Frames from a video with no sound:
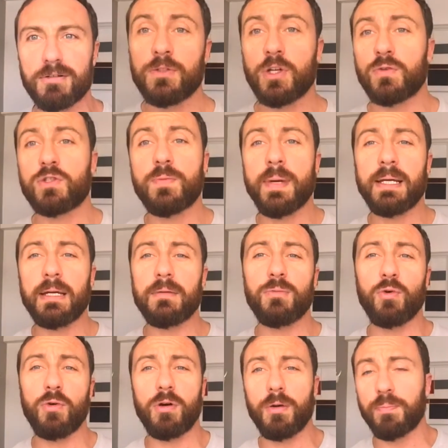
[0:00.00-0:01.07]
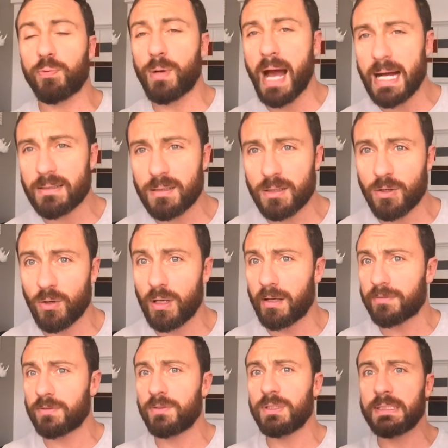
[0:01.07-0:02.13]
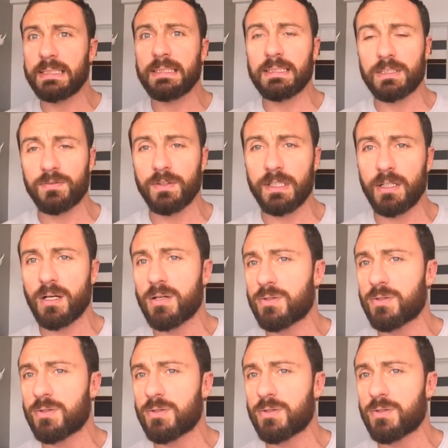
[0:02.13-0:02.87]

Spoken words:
So to make it more practical, after you've seen this video,